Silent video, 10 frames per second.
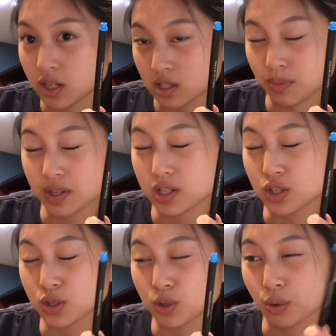something to
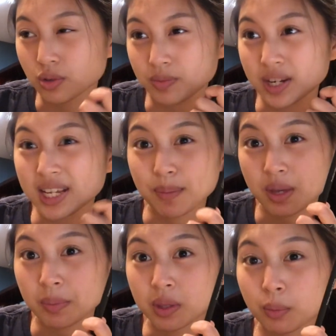do something to get
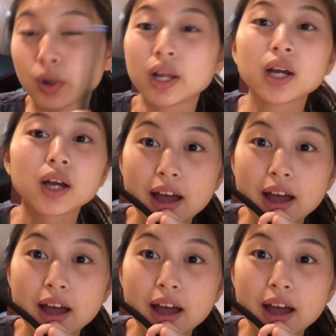me up in the morning.